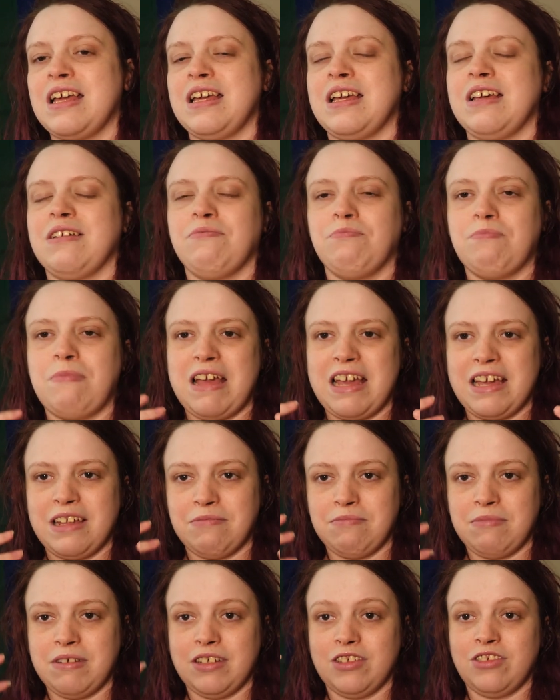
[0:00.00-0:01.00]
It
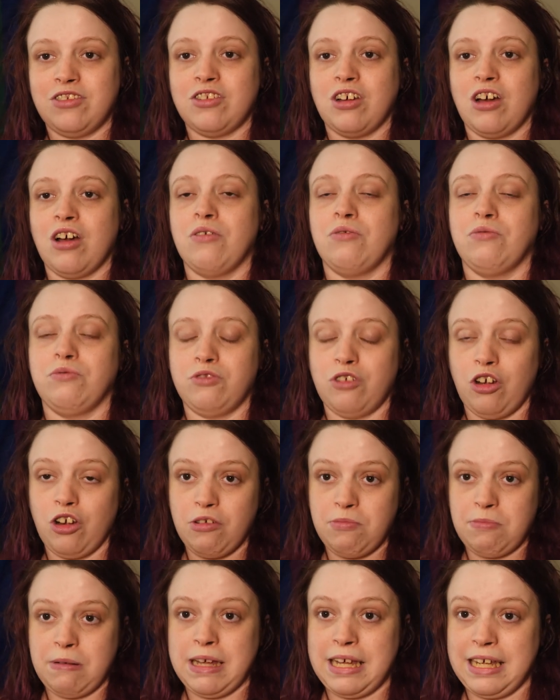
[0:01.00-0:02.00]
made me so
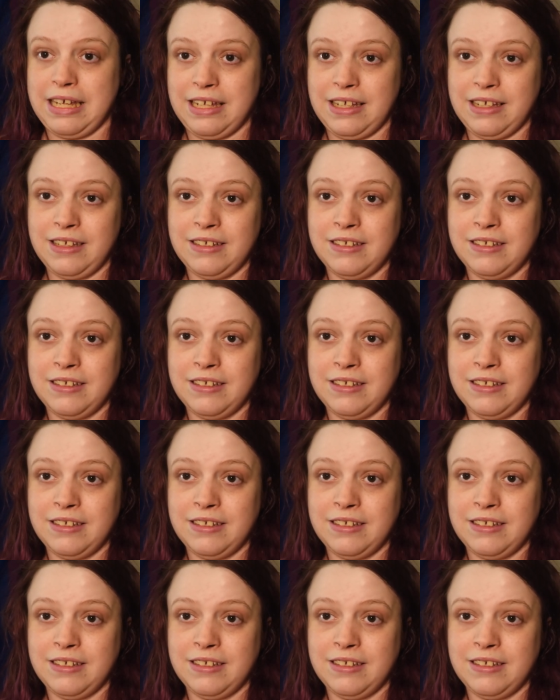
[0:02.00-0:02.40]
dopey.